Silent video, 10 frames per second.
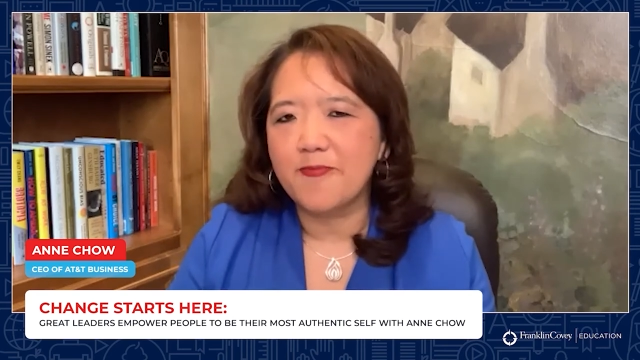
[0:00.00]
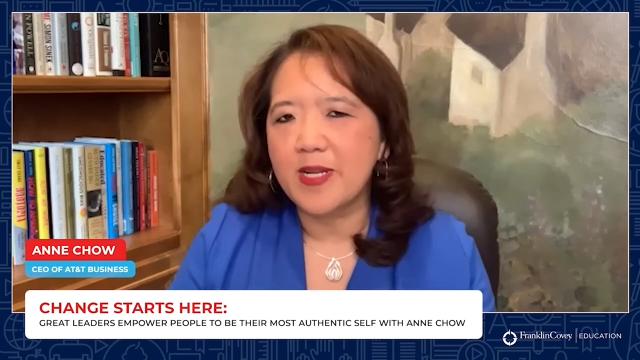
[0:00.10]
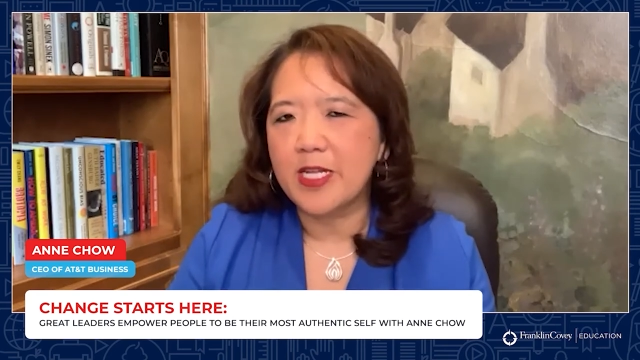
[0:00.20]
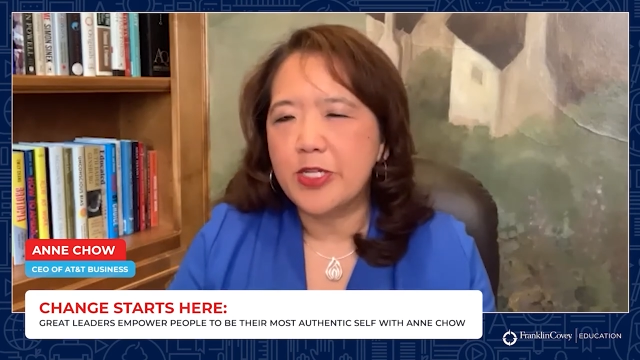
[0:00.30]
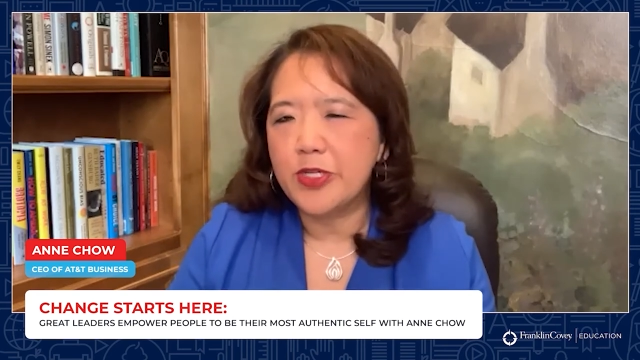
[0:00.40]
but
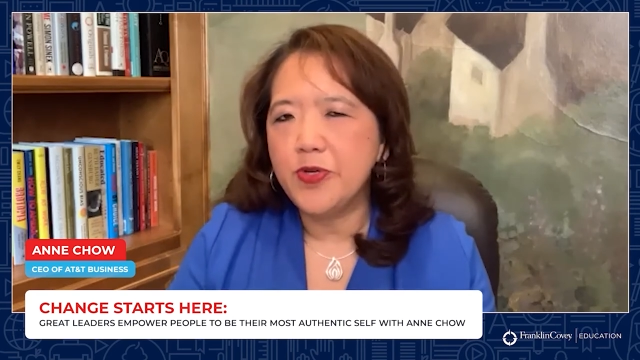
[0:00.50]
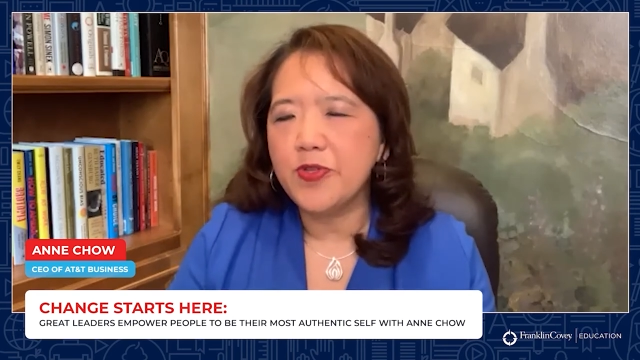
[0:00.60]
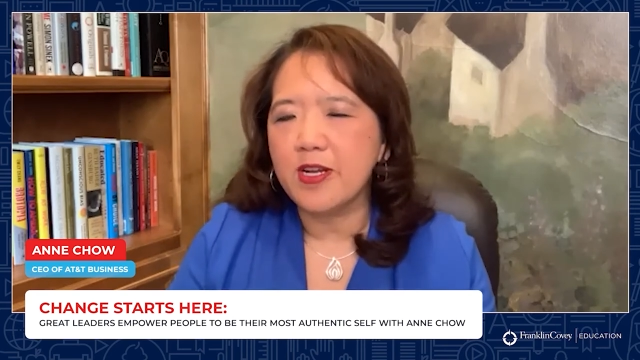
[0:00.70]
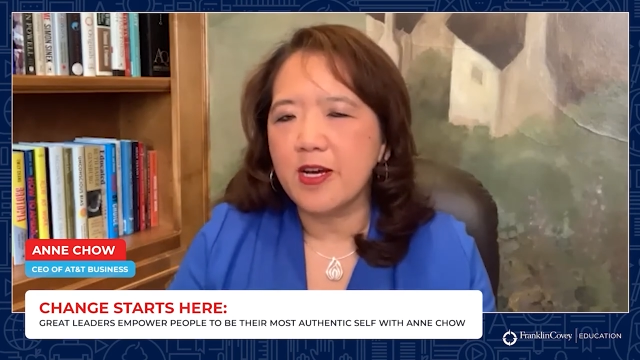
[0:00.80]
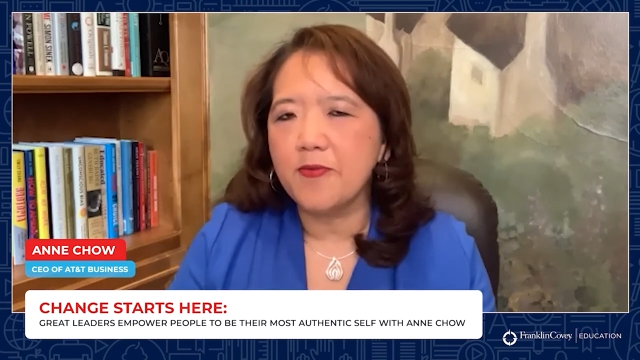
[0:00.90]
I knew
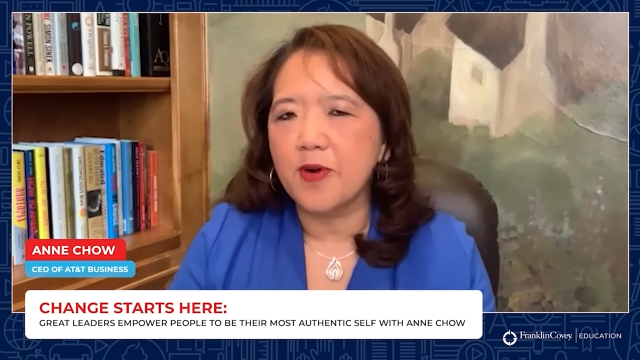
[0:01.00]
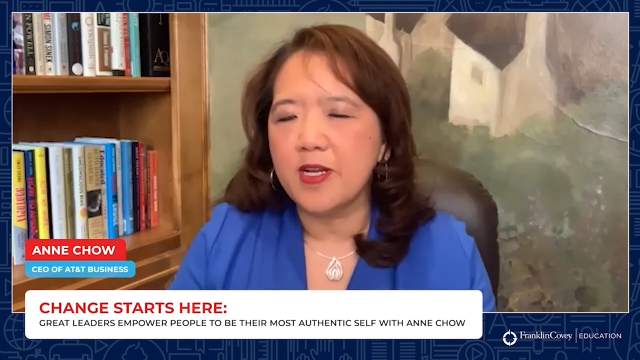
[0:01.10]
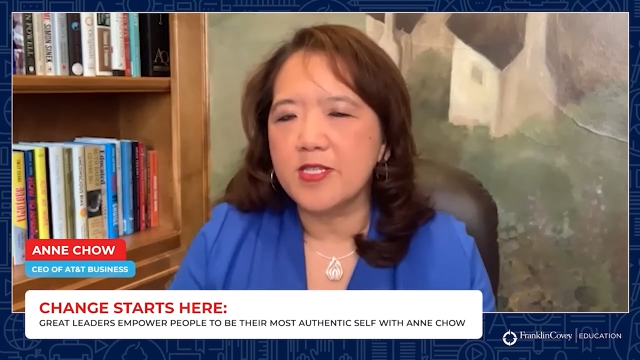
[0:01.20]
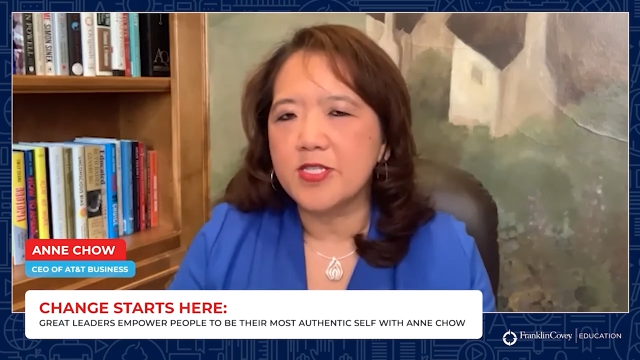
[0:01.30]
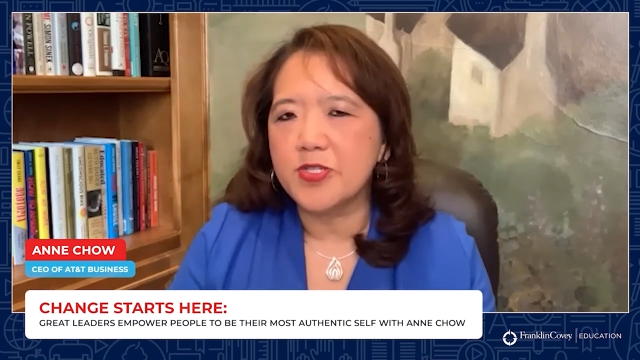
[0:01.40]
that I
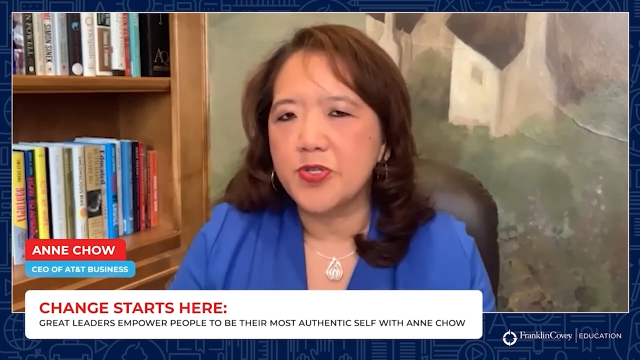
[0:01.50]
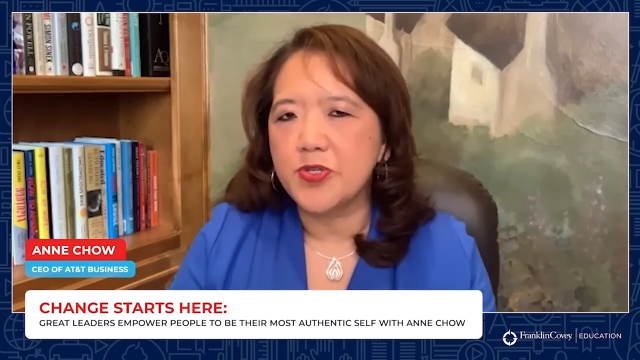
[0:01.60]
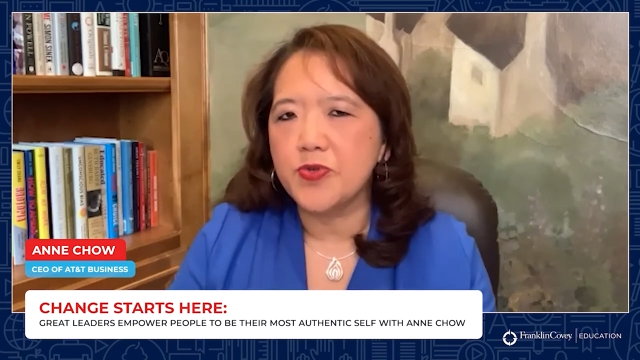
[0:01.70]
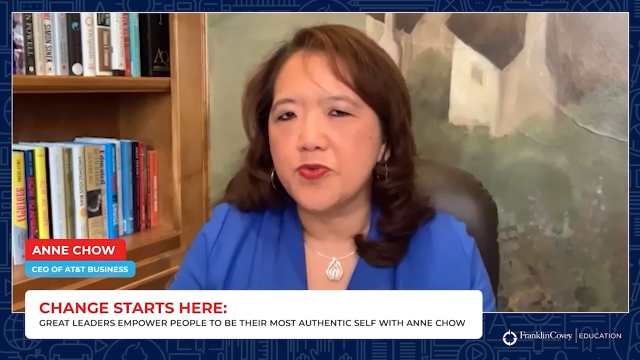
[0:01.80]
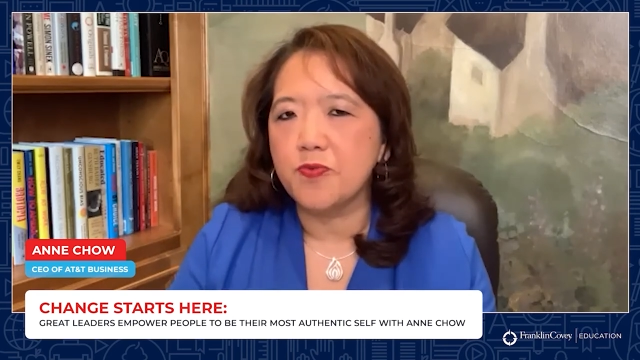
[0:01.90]
wanted to
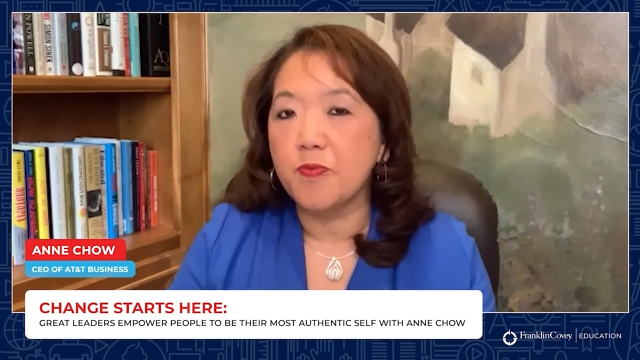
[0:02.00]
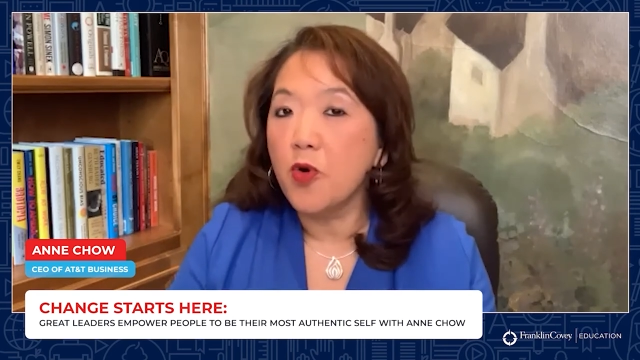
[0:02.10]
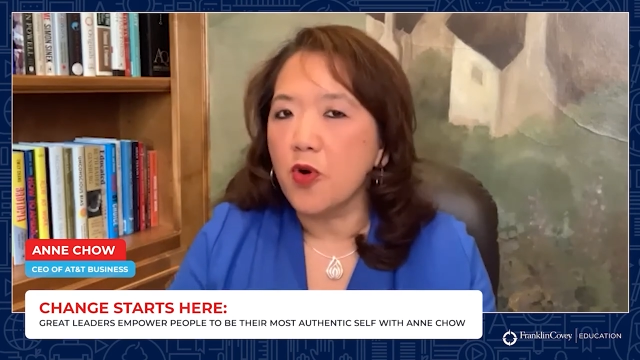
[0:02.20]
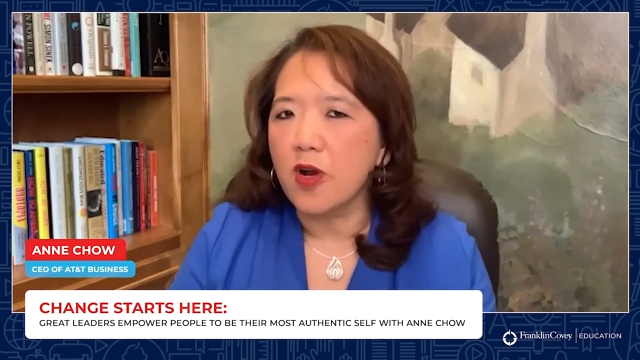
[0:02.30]
do more.